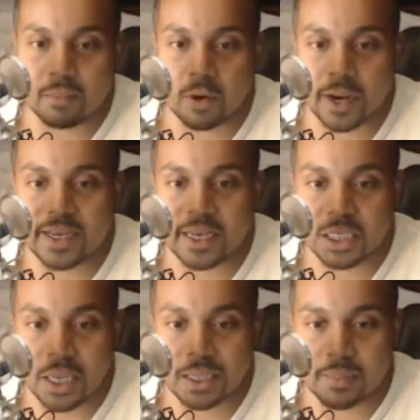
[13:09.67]
or
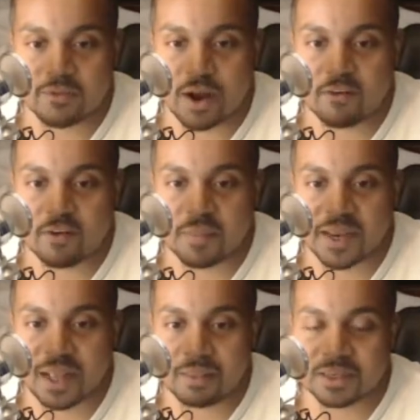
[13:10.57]
18-time champion for however many
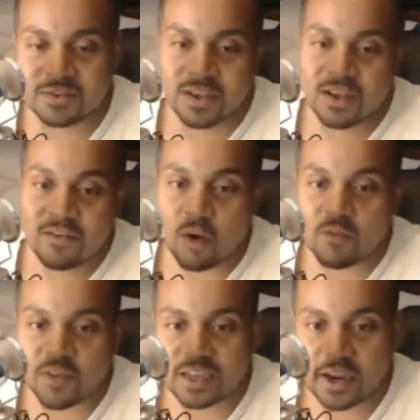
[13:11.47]
times he's fought for
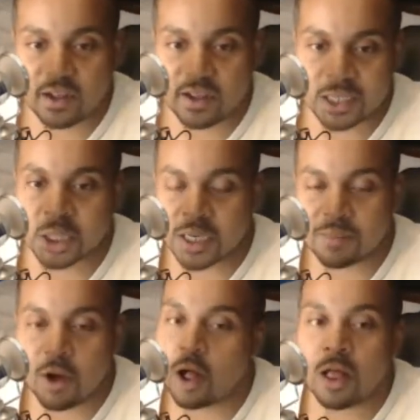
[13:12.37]
that title against Jinder
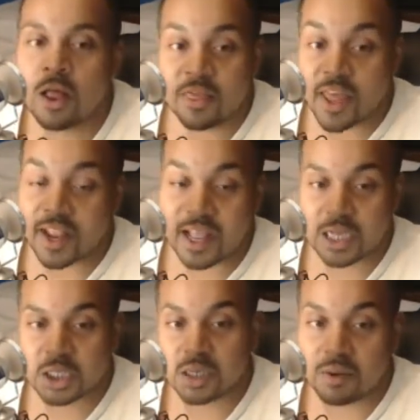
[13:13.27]
Mahal. Thank God
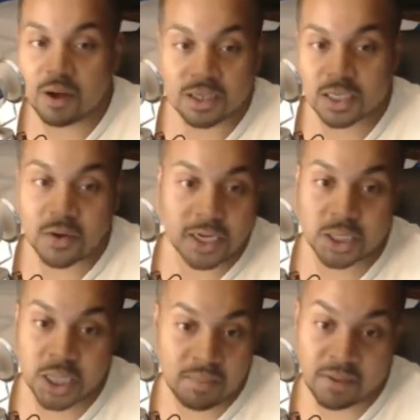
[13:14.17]
Jinder Mahal is a great
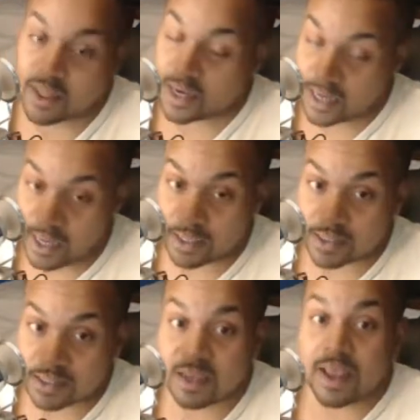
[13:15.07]
champion that he is,
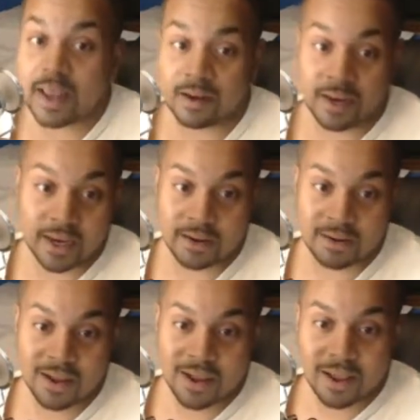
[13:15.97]
and he
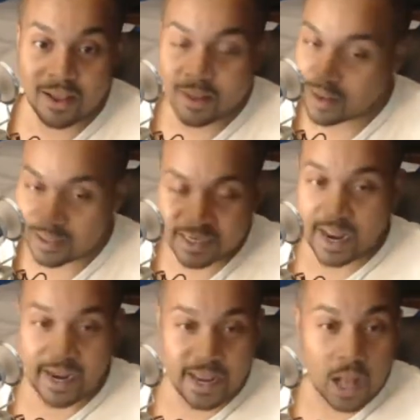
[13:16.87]
doesn't need any
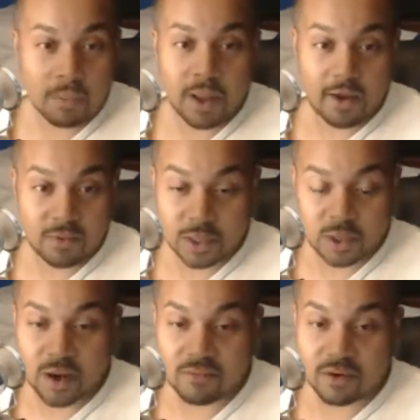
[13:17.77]
help ever
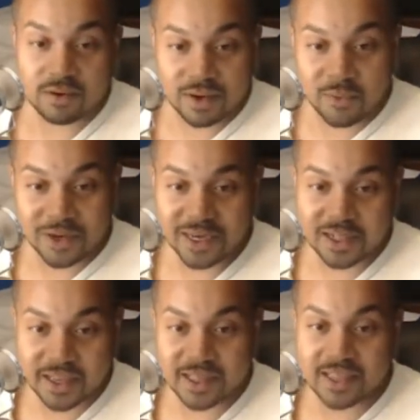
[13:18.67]
whatsoever. He wins it
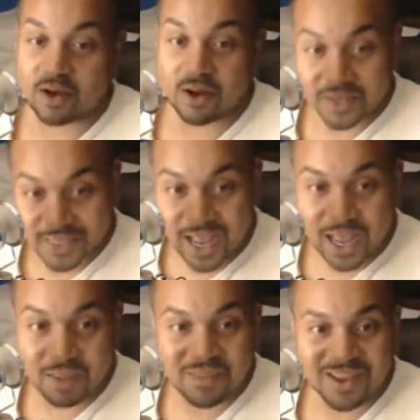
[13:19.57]
cleanly all the time.